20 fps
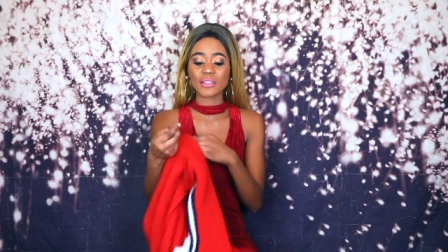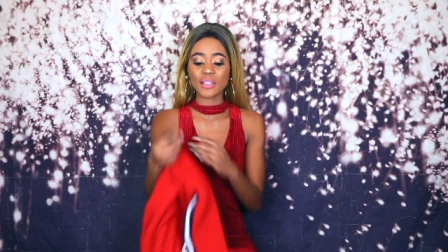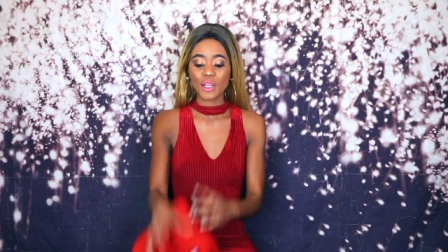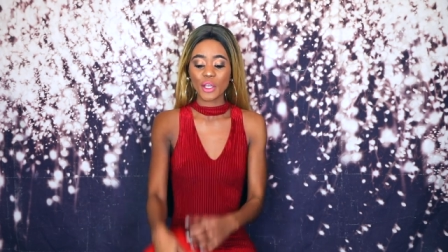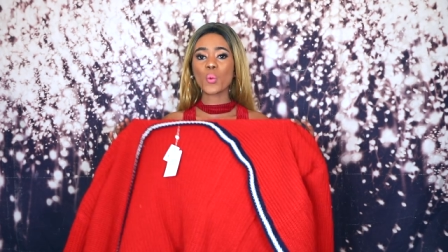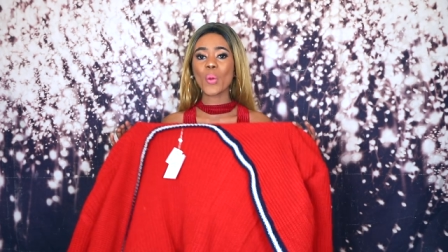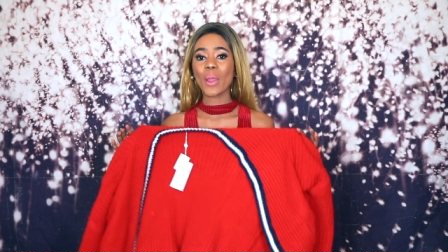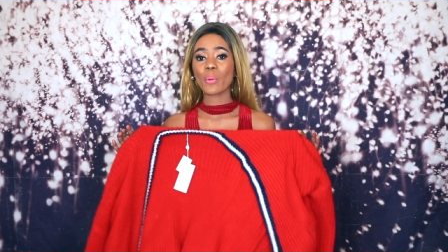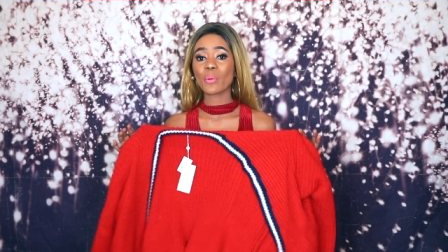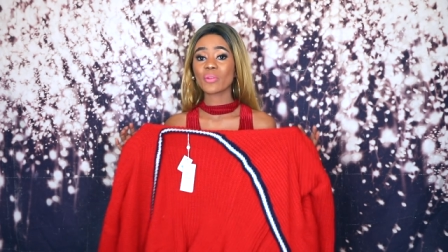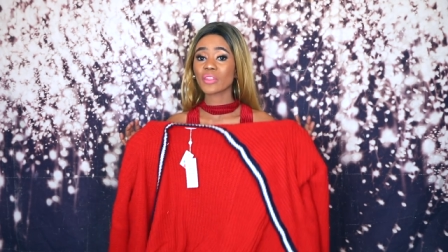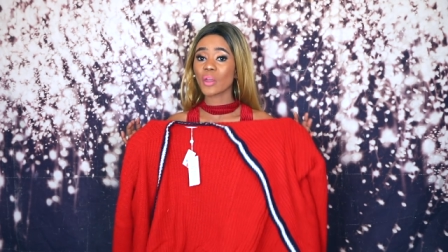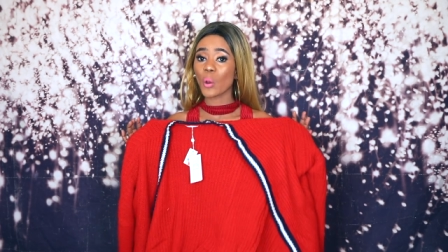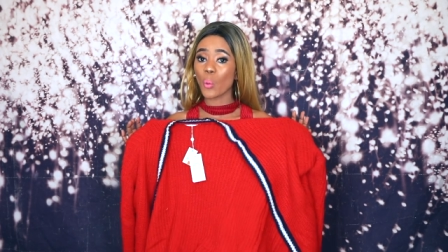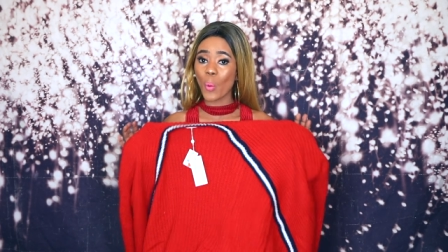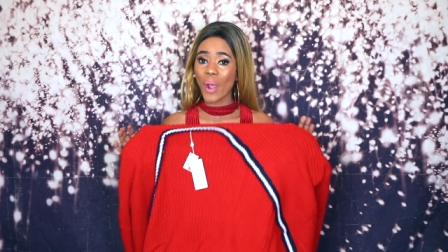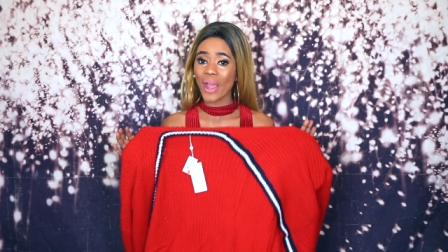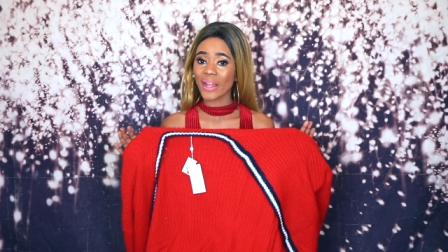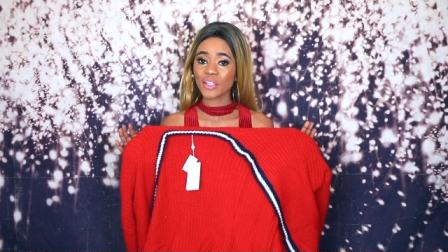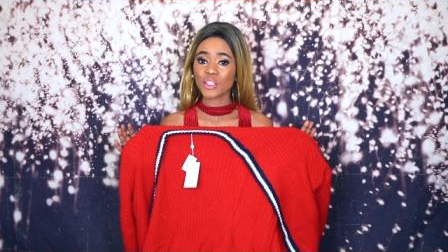Wear with a
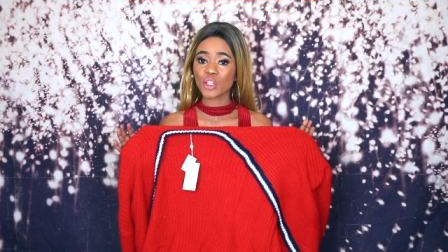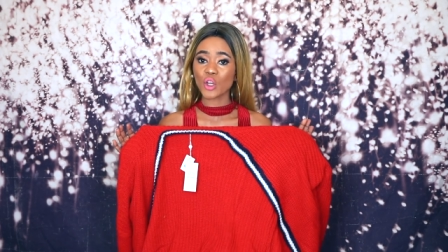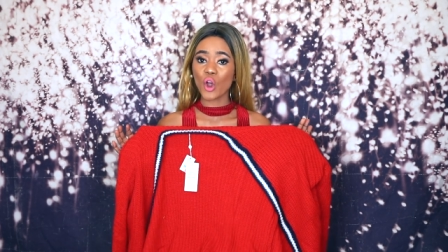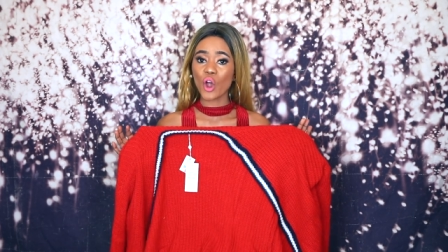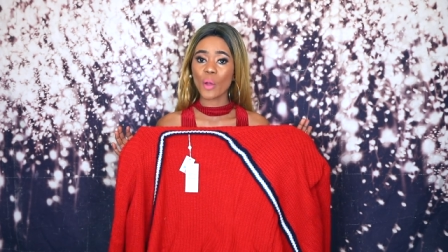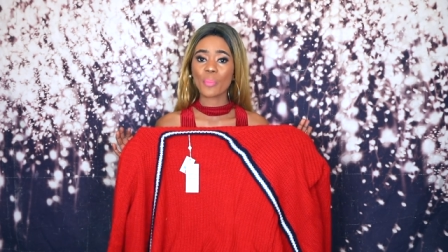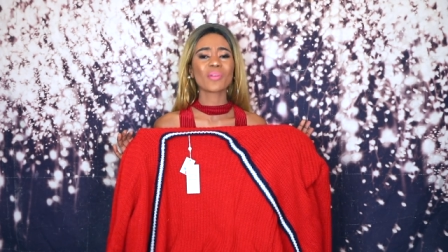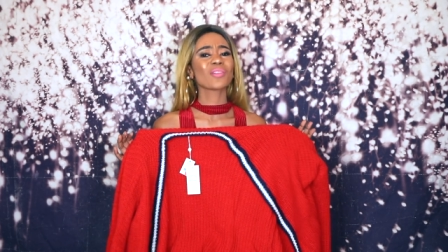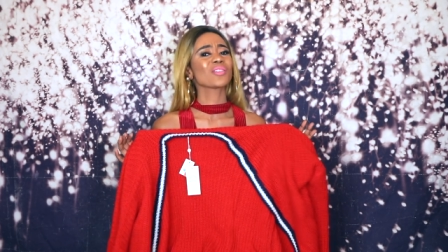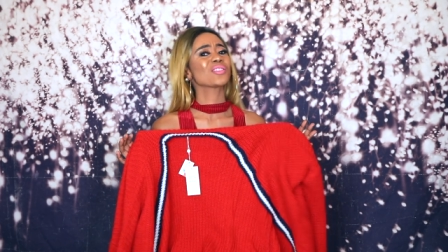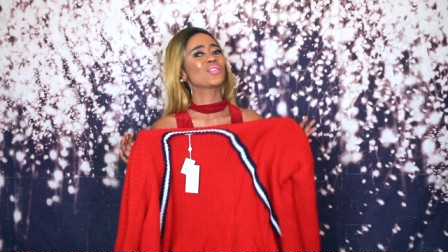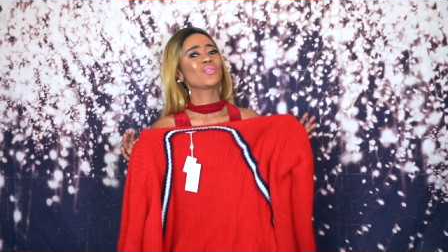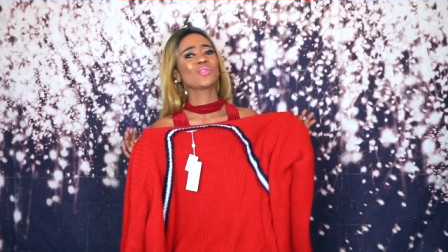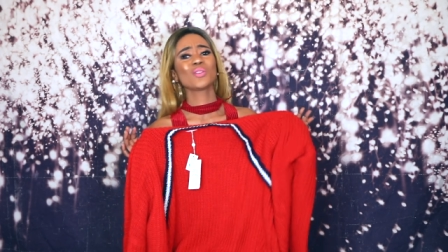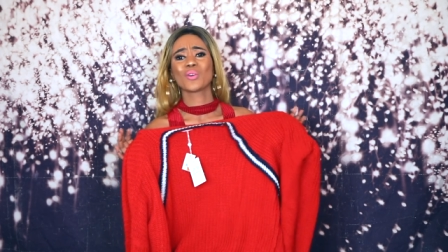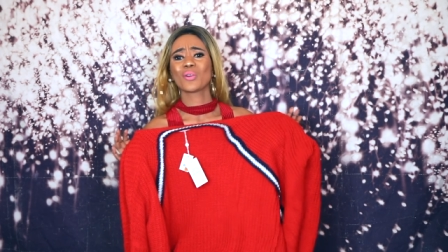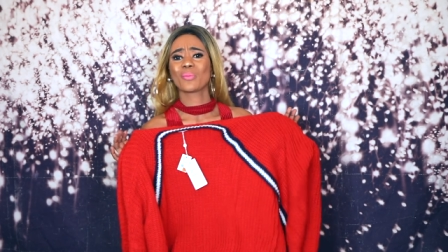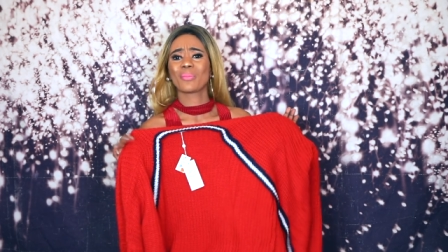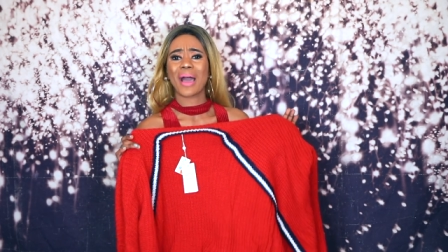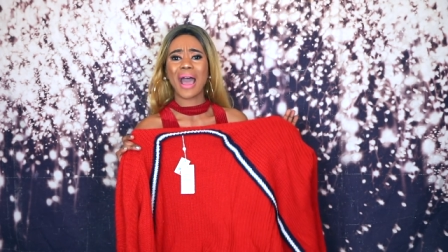white top because you
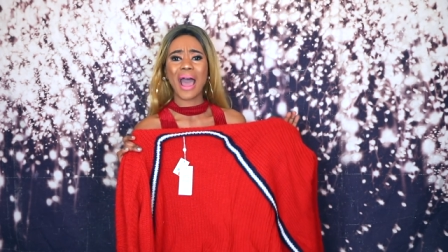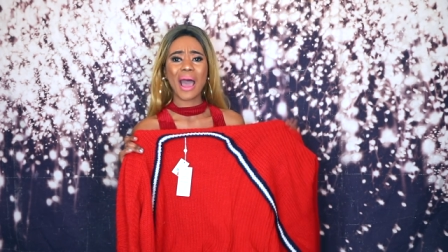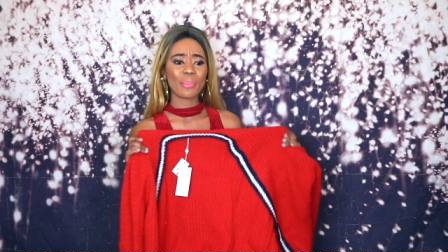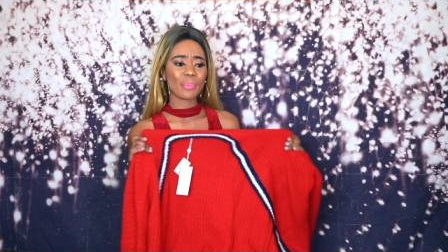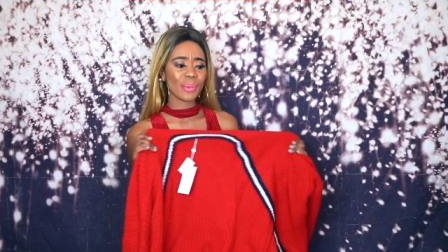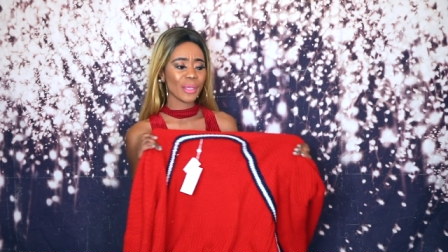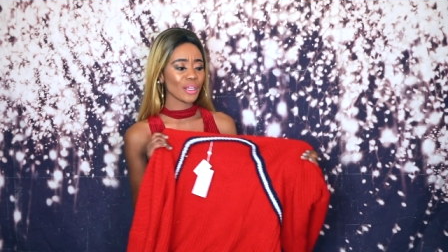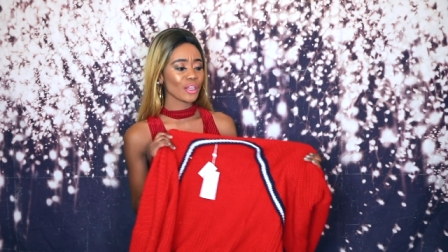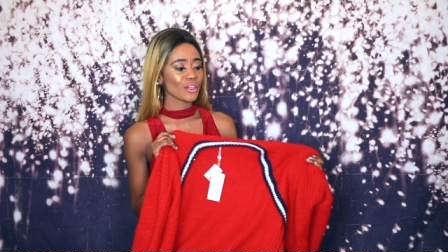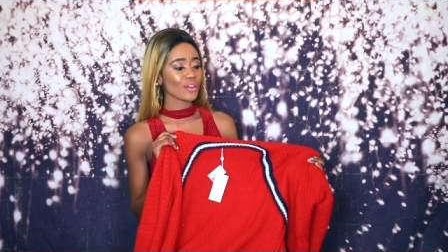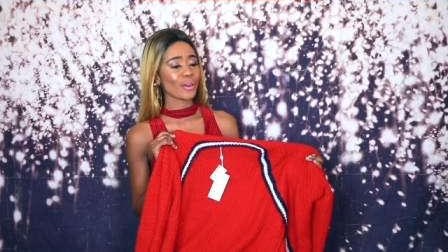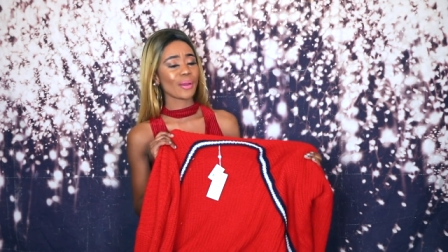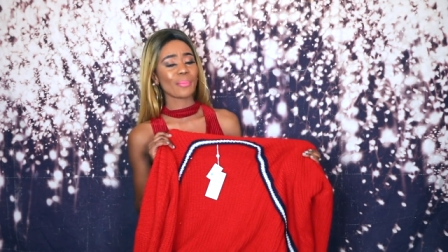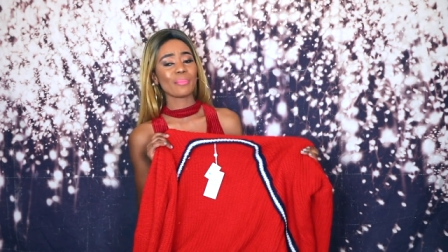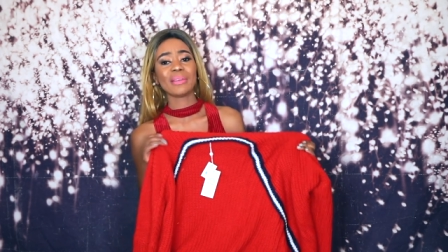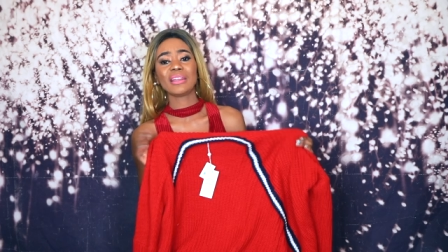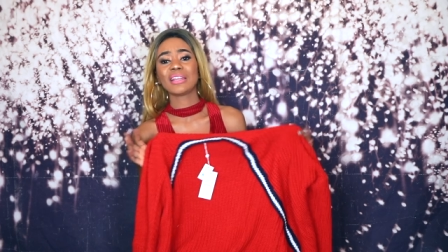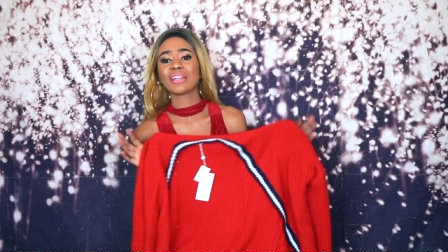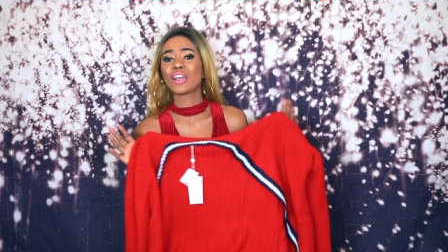look popping, you know what I mean?